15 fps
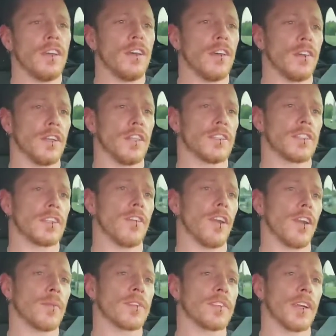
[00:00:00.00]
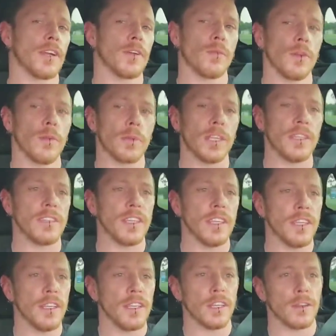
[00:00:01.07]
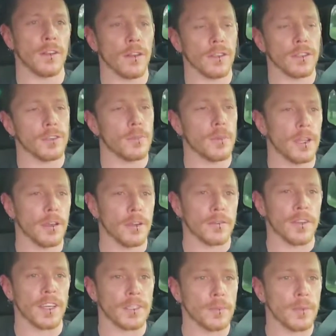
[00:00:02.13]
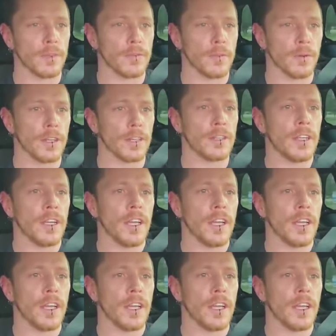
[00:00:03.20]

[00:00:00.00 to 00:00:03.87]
On Instagram, it's Iron Will PT. It'll also be on Facebook for you.